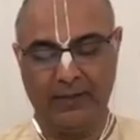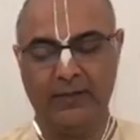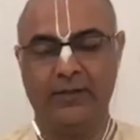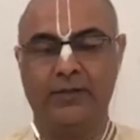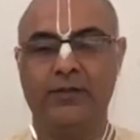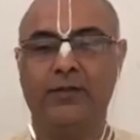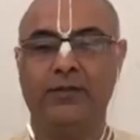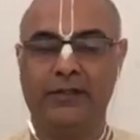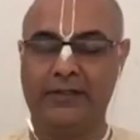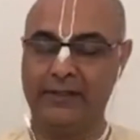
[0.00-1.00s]
So
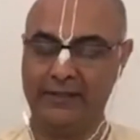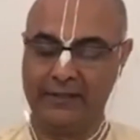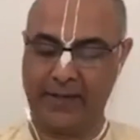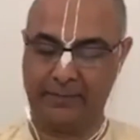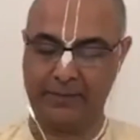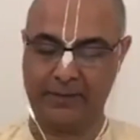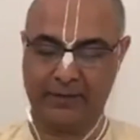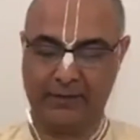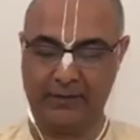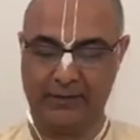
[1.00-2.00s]
this
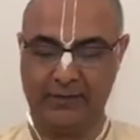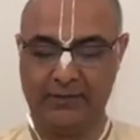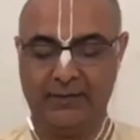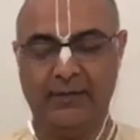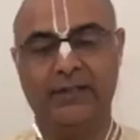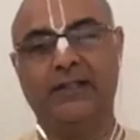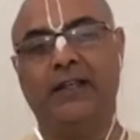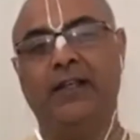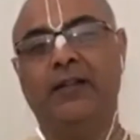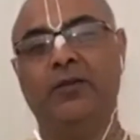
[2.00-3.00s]
chapter is
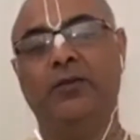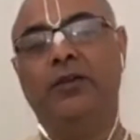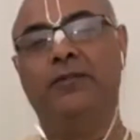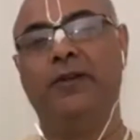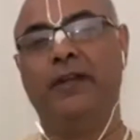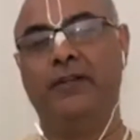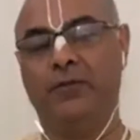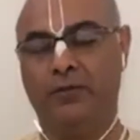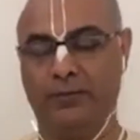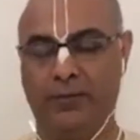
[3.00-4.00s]
again glorifying the
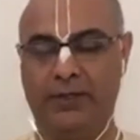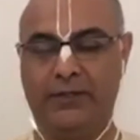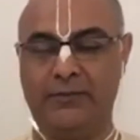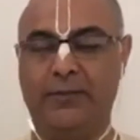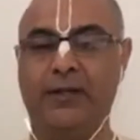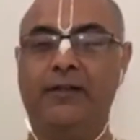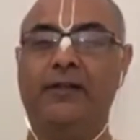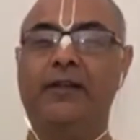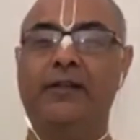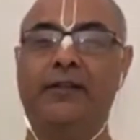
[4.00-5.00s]
gopis, but
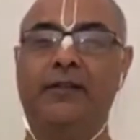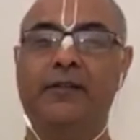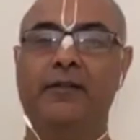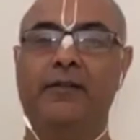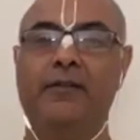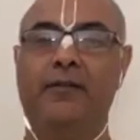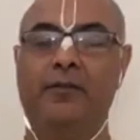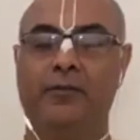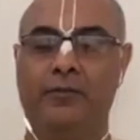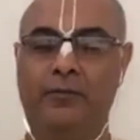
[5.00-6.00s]

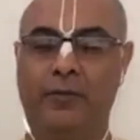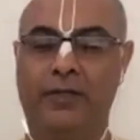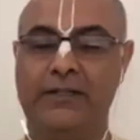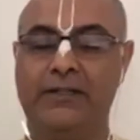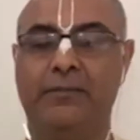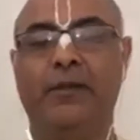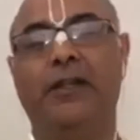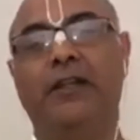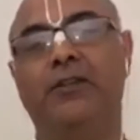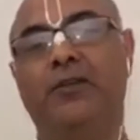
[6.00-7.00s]
what is the
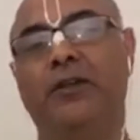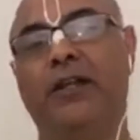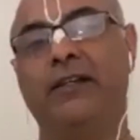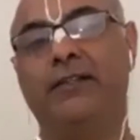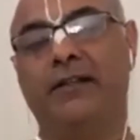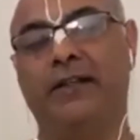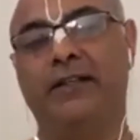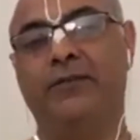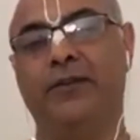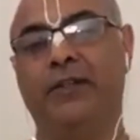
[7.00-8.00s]
beginning? So last
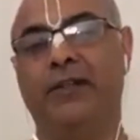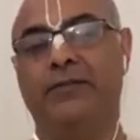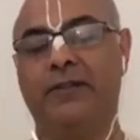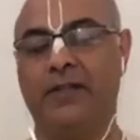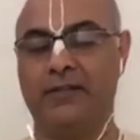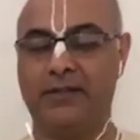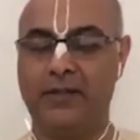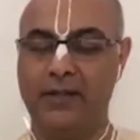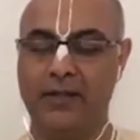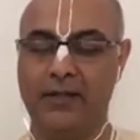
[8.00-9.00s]
class we left us
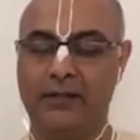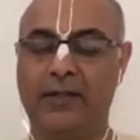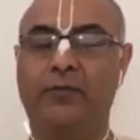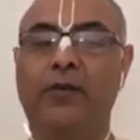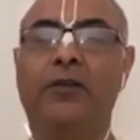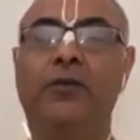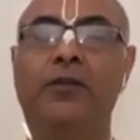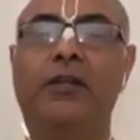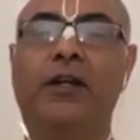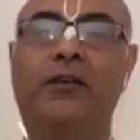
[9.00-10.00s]
that when
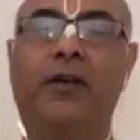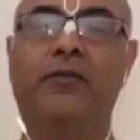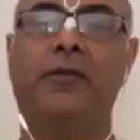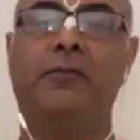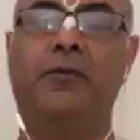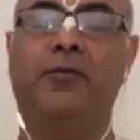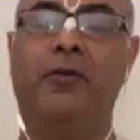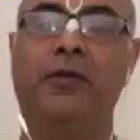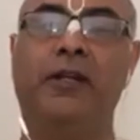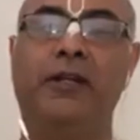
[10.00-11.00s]
Uddhav, after
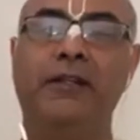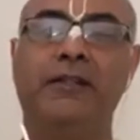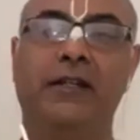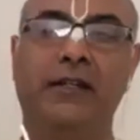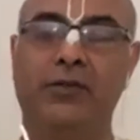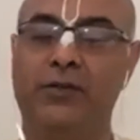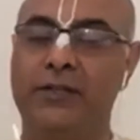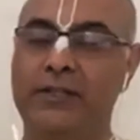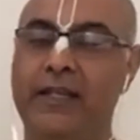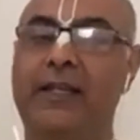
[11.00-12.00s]
performing his daily
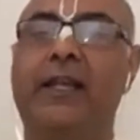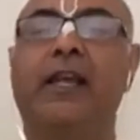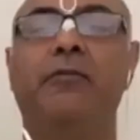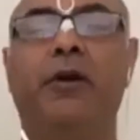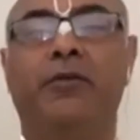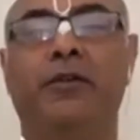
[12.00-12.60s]
duties, he came out.